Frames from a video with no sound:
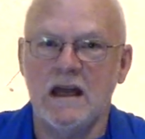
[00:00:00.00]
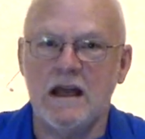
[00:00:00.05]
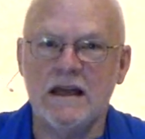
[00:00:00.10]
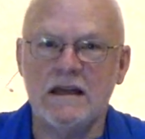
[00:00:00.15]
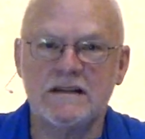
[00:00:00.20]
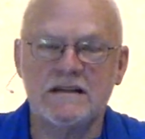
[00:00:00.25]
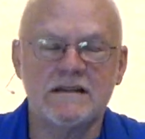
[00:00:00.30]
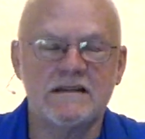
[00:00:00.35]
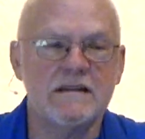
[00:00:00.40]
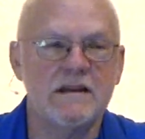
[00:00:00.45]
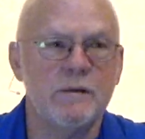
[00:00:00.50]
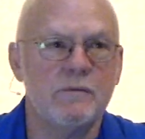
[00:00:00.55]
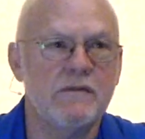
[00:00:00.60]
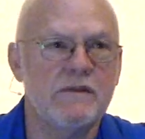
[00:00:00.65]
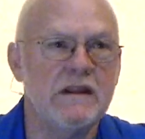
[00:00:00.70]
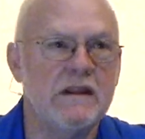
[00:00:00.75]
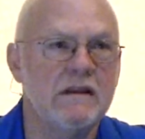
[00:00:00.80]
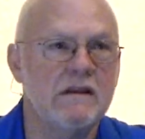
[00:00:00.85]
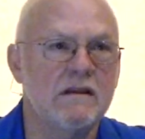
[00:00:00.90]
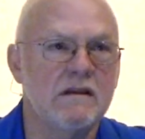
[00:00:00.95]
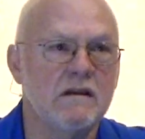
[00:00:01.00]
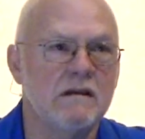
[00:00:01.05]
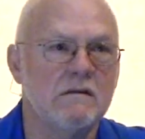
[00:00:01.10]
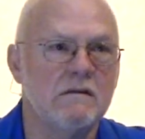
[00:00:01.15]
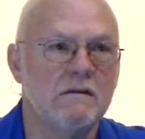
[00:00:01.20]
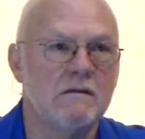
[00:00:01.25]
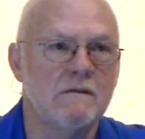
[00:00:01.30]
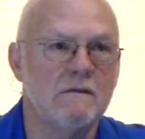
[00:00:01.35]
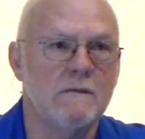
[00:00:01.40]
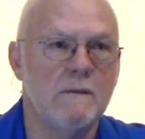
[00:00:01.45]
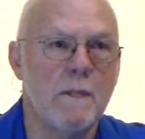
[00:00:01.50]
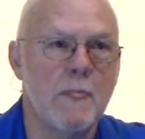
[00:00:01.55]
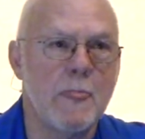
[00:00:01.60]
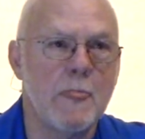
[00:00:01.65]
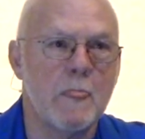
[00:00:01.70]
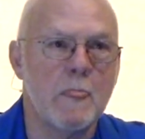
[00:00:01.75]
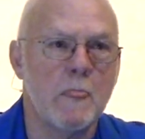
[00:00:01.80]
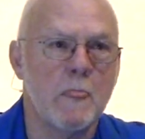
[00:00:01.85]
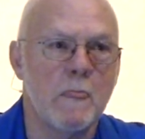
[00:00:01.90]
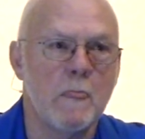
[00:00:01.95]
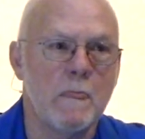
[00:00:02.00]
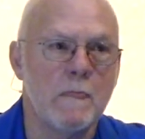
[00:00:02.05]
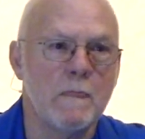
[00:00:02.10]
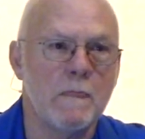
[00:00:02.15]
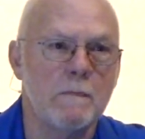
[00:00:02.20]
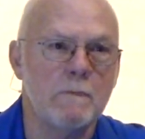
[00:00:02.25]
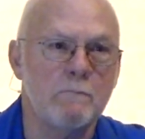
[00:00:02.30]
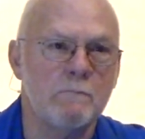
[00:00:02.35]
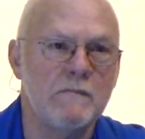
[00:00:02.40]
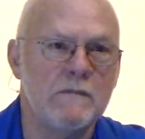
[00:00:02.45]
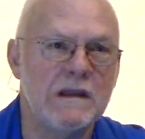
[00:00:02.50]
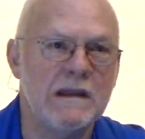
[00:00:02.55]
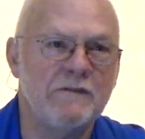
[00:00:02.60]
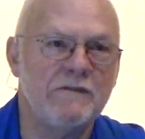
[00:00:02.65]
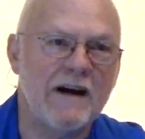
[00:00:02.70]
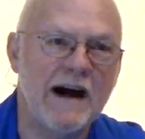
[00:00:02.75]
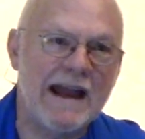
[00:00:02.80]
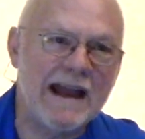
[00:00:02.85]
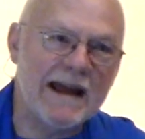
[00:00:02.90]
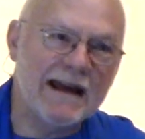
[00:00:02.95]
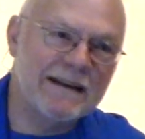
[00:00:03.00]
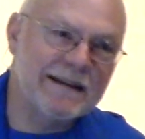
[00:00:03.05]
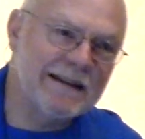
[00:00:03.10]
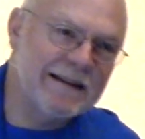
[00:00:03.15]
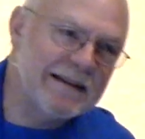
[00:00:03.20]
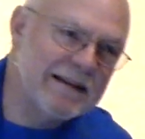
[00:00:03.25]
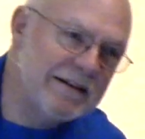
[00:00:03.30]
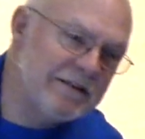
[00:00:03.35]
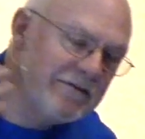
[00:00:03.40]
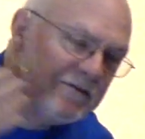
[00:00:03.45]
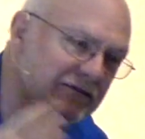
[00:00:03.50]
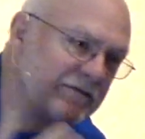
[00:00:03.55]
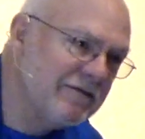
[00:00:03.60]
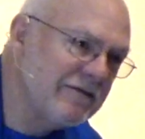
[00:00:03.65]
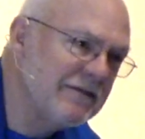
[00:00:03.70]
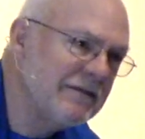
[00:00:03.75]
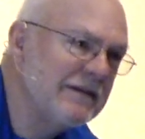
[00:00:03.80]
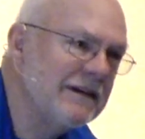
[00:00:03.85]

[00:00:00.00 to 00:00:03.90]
It's something, if I had to live